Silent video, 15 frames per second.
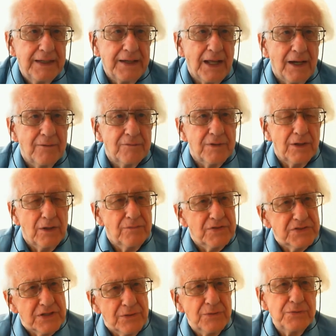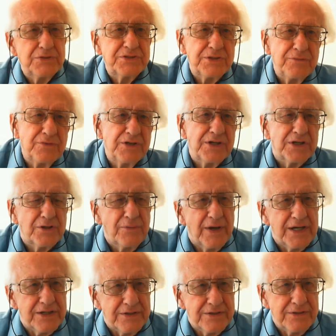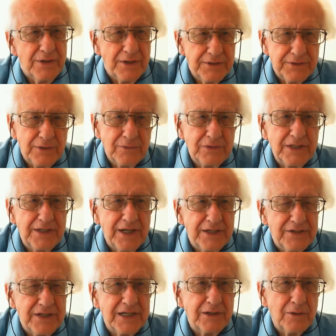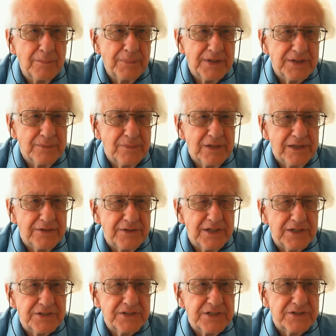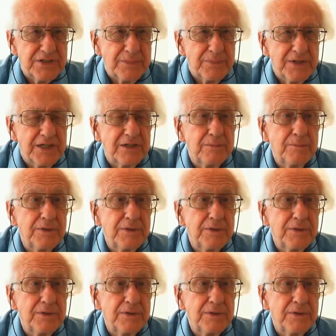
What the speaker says: Now, our solution will require not only that the incompatibility has disappeared,